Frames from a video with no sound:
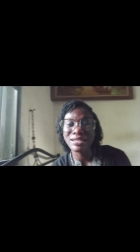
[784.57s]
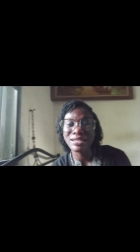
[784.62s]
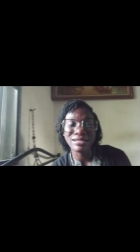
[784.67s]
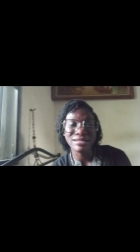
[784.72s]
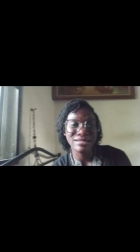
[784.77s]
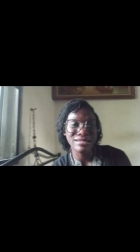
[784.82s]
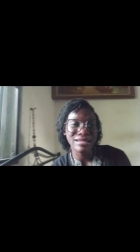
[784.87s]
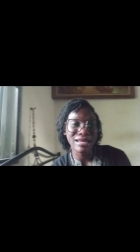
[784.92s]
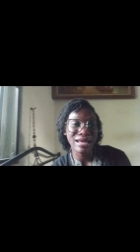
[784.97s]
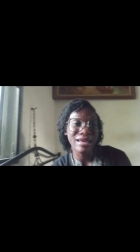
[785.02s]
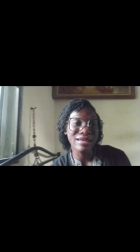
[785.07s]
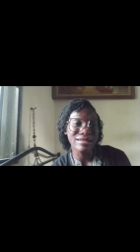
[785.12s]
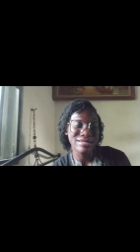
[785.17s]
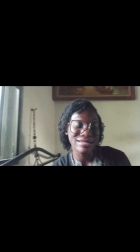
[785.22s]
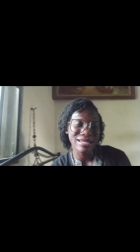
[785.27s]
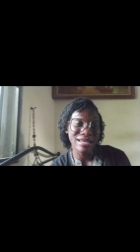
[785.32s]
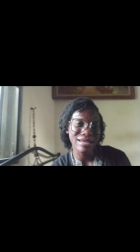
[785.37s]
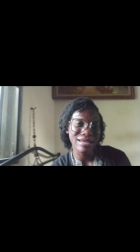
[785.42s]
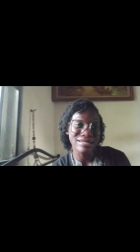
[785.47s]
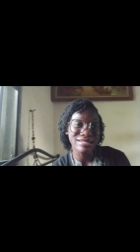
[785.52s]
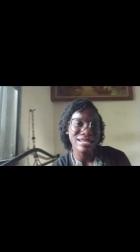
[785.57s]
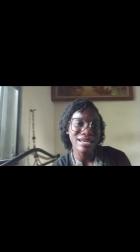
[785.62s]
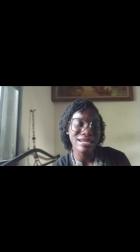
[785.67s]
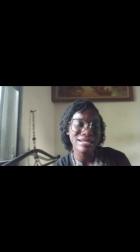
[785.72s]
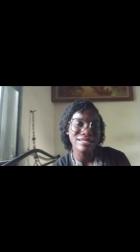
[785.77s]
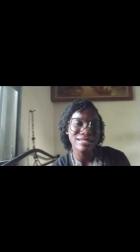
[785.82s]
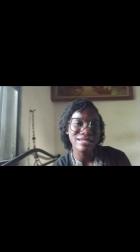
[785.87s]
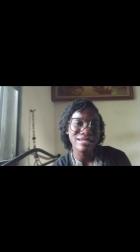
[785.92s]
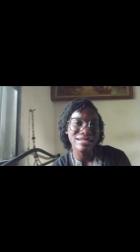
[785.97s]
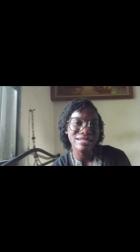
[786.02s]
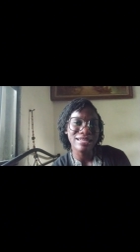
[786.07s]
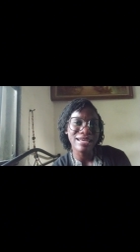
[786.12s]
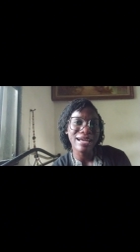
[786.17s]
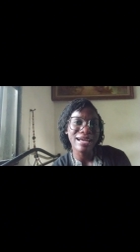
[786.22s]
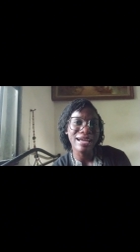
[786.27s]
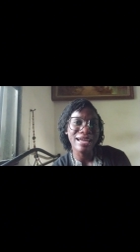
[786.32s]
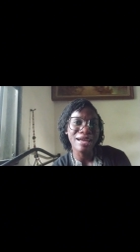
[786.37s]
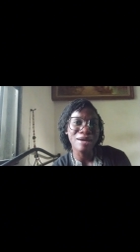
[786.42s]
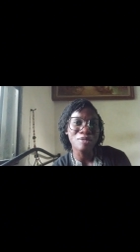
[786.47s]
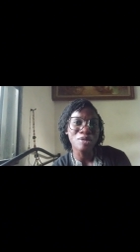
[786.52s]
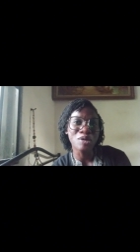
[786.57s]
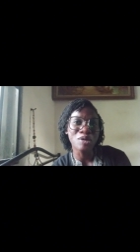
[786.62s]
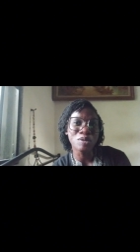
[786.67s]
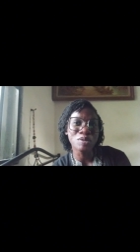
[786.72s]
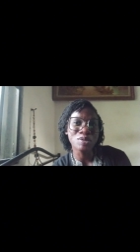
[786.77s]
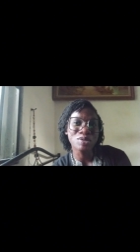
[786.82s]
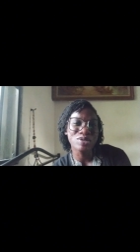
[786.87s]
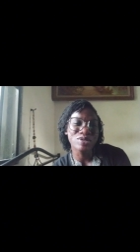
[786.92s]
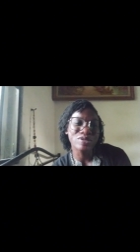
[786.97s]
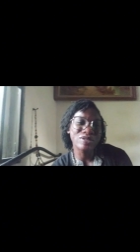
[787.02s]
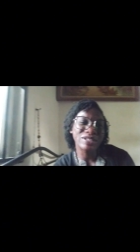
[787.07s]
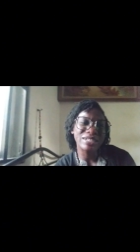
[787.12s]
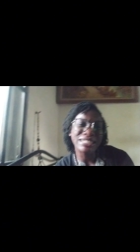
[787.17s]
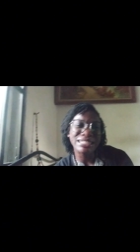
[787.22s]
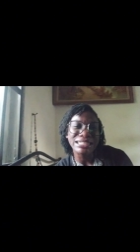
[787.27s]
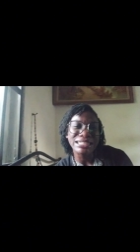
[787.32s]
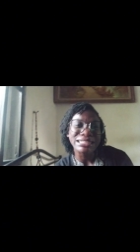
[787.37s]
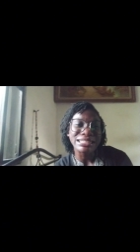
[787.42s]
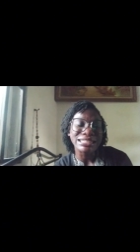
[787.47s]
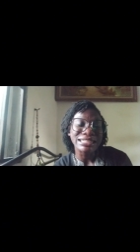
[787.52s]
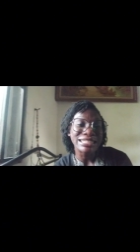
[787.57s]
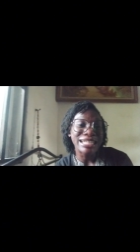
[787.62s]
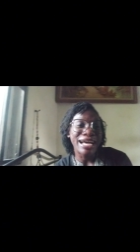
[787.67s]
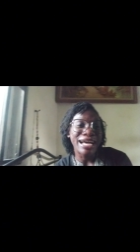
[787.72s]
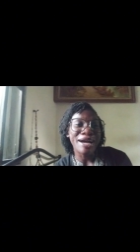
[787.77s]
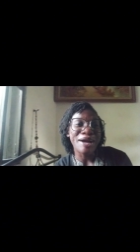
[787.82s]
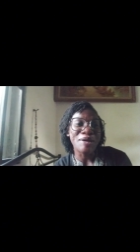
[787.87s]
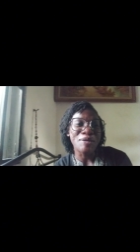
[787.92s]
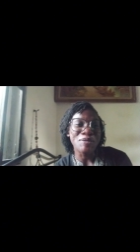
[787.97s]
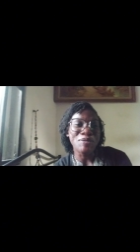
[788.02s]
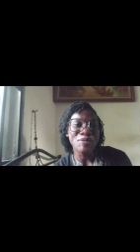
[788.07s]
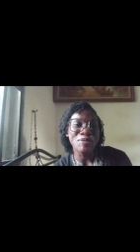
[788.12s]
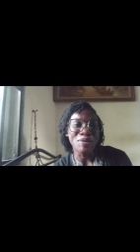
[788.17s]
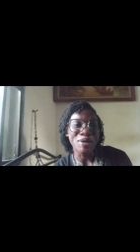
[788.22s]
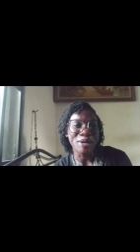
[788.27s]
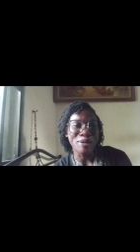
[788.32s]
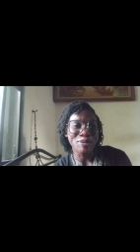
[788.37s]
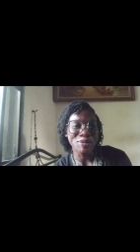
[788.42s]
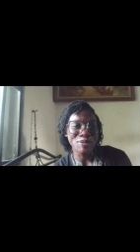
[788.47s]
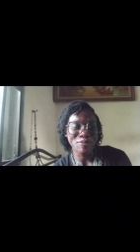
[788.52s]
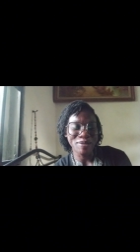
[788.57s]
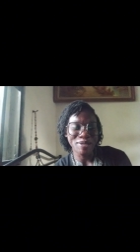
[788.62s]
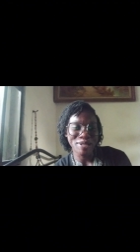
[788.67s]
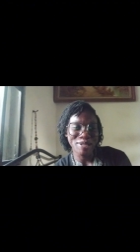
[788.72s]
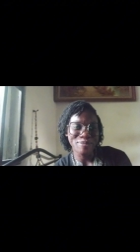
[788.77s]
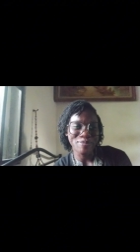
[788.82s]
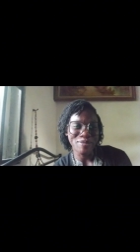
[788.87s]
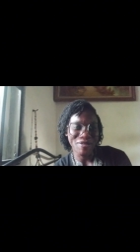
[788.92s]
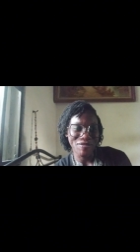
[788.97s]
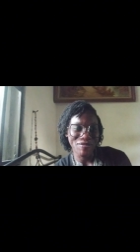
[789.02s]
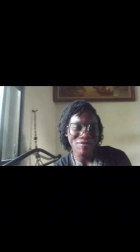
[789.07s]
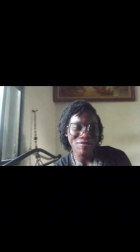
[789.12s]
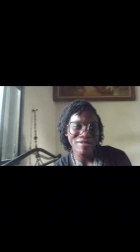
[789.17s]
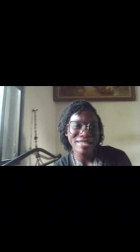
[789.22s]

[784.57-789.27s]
being as, as excited, I am also, I don't know how to place my